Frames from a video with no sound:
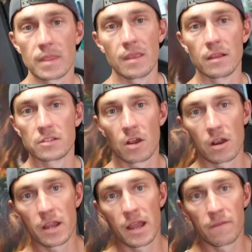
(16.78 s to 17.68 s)

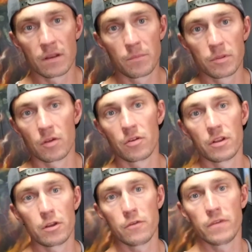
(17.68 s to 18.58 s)
Sorry I haven't uploaded a
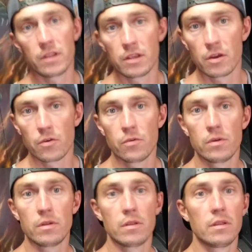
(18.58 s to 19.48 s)
new video
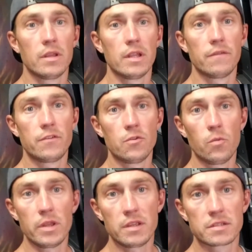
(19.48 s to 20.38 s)
in a few
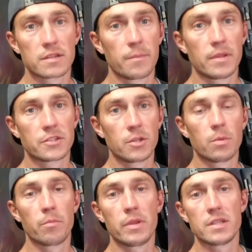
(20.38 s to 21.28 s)
weeks. I've been super
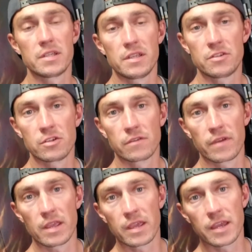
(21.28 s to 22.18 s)
busy, took a
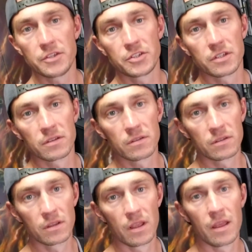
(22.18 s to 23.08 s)
vacation,
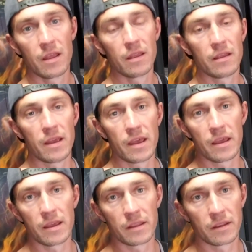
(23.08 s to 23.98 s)

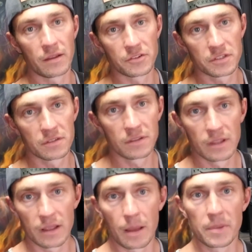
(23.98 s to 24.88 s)
and
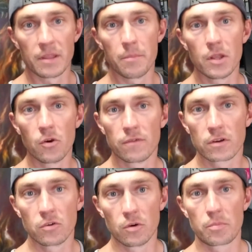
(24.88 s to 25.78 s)
I'm in the middle of a
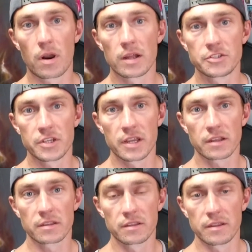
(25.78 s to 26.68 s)
cool
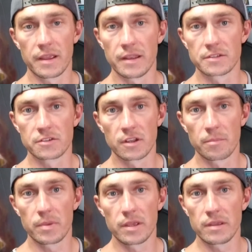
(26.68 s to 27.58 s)
project, and it's gonna
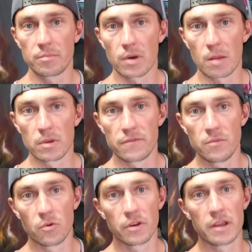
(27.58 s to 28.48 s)
be probably a few
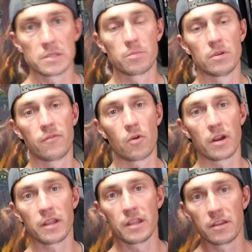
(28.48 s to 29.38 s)
more days before I
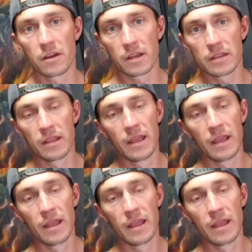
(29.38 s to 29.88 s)
get it done.